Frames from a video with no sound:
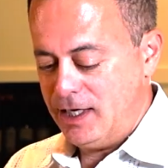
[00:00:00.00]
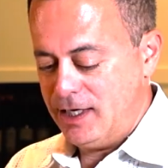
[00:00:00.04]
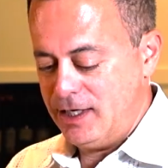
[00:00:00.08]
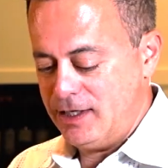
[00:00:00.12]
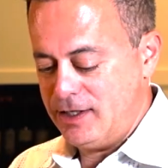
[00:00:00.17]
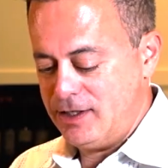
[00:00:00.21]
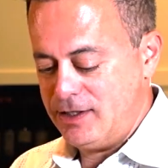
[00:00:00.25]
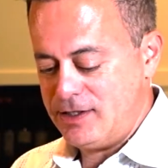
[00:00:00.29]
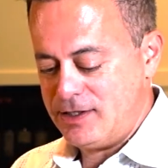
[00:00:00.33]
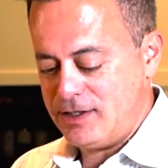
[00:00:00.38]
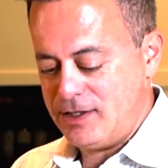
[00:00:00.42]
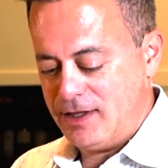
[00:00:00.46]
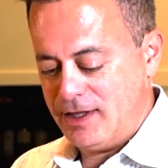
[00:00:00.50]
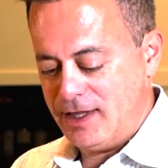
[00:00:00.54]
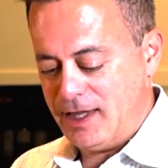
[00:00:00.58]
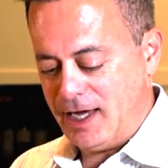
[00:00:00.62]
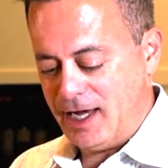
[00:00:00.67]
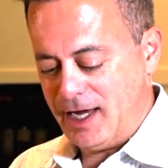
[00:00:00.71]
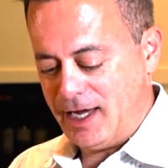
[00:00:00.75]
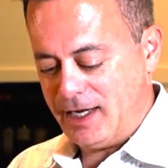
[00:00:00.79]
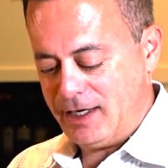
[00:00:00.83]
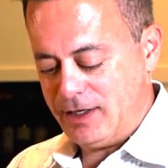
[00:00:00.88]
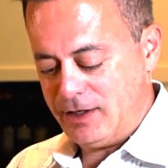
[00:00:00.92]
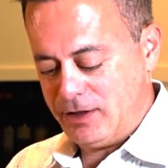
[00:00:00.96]
is
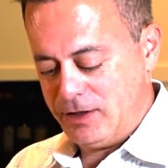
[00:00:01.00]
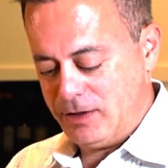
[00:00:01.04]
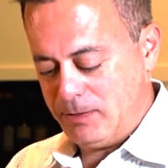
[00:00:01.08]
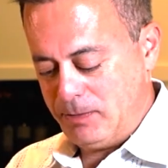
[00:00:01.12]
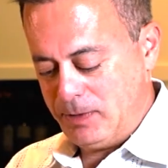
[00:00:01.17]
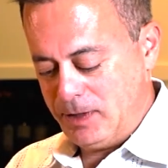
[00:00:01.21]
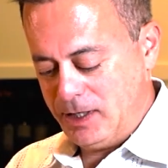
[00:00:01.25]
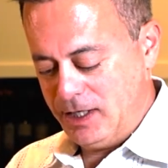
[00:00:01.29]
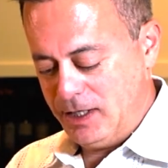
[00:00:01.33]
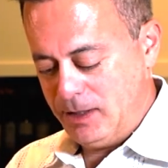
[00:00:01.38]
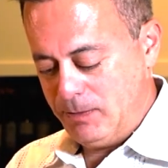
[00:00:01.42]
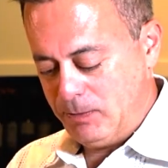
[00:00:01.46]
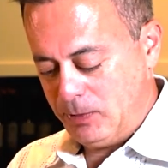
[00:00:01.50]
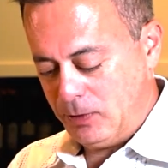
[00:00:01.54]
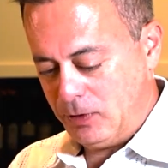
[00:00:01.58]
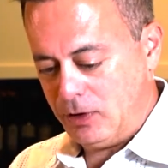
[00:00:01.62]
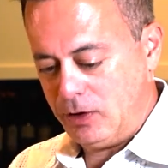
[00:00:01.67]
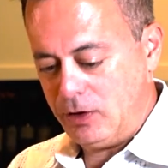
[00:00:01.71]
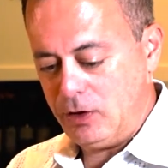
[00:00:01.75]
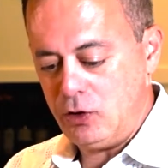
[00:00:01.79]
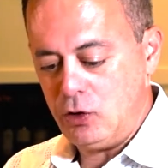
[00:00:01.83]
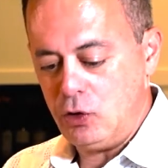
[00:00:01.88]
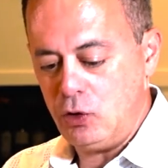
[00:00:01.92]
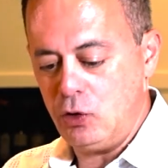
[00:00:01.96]
that the people
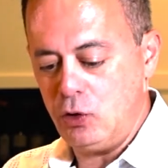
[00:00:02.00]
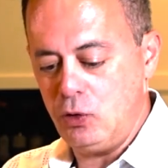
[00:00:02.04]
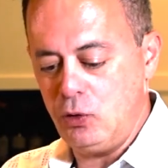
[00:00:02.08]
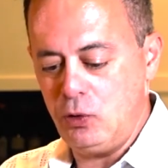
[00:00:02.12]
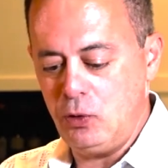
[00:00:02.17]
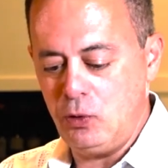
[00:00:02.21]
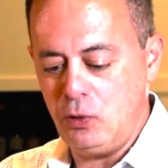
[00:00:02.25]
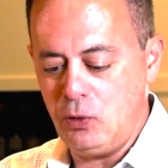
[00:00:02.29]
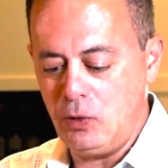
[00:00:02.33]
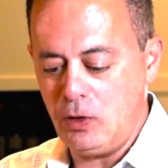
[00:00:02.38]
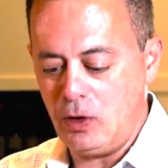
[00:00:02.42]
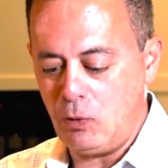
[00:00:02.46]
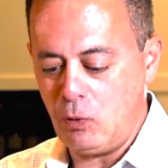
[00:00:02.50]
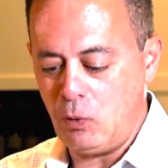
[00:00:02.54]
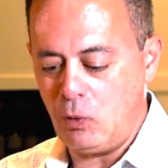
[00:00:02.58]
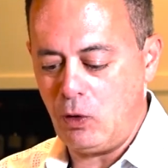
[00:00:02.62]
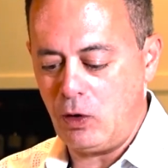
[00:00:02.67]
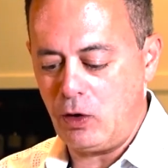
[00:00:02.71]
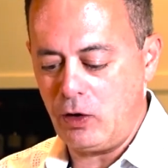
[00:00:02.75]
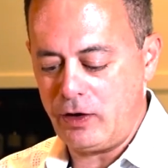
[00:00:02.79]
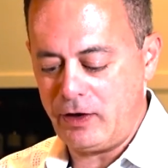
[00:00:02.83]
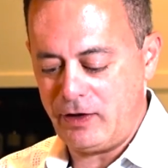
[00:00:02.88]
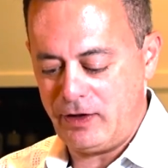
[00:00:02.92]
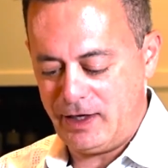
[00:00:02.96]
who
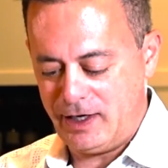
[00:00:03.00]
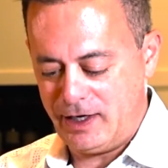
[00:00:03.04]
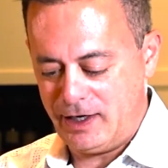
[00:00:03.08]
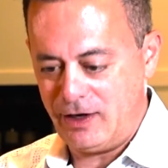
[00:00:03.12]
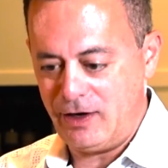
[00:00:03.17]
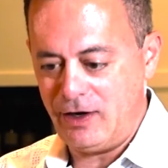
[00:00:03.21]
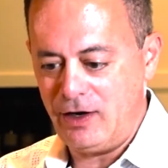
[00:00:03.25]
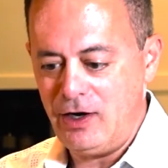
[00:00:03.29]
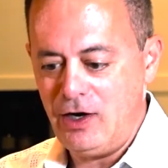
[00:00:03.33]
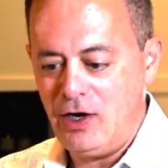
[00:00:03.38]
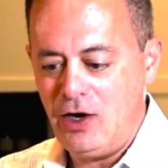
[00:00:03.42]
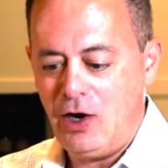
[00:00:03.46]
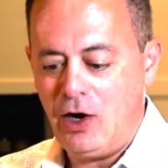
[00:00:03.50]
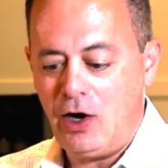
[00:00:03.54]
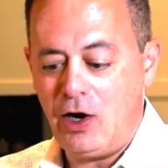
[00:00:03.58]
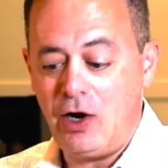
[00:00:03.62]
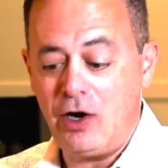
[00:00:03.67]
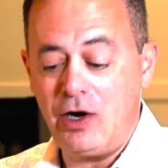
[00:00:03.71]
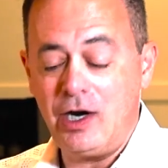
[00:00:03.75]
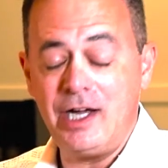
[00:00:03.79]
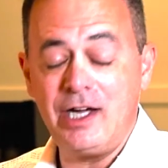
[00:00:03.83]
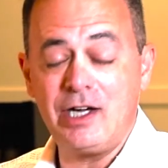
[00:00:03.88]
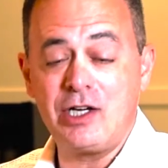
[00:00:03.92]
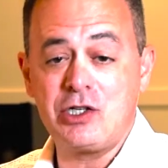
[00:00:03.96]
work there
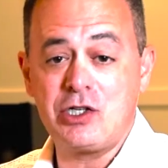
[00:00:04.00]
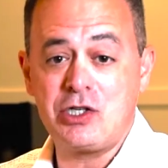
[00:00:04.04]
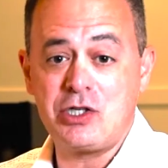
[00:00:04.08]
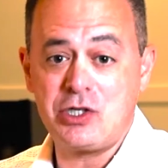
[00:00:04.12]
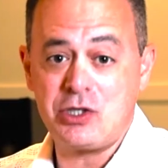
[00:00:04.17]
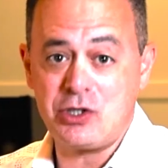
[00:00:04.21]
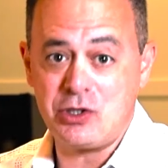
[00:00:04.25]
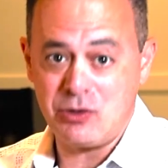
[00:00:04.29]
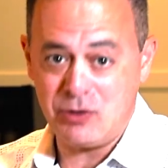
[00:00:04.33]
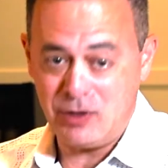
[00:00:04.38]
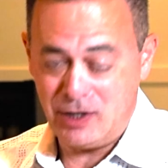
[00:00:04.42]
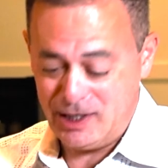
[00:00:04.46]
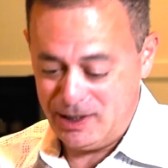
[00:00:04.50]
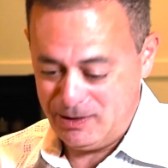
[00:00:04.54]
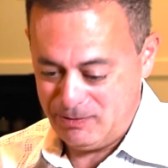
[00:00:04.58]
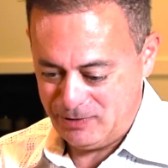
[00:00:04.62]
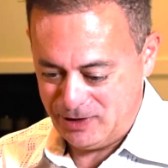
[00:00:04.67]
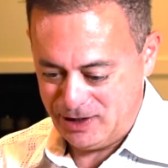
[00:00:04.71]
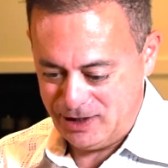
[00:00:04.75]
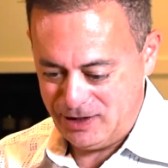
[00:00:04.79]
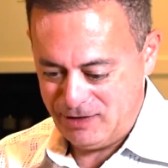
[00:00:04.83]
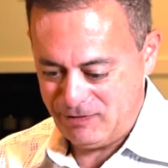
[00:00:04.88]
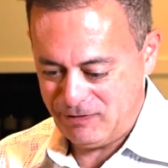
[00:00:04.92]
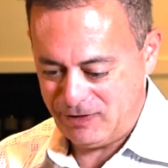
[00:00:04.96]
are
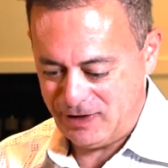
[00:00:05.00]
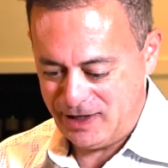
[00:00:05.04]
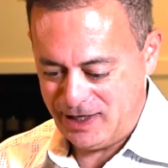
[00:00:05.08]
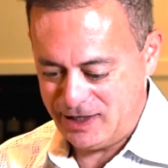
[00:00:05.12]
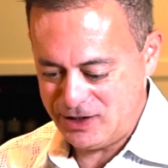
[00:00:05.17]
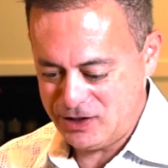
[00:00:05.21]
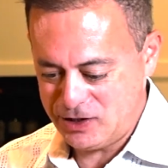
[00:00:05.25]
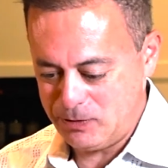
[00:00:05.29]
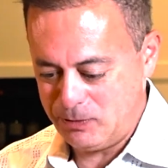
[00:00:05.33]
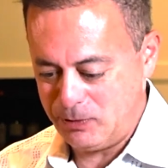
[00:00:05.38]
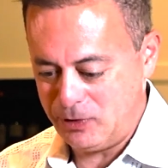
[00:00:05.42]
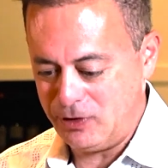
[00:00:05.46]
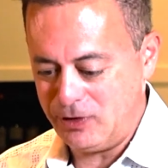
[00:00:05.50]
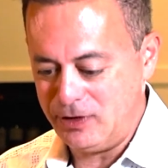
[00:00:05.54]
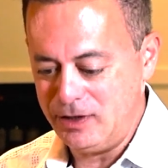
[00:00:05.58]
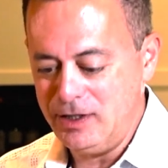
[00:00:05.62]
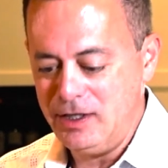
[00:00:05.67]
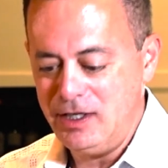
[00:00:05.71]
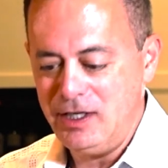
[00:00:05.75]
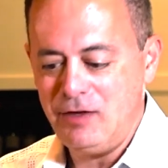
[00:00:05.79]
extremely flexible.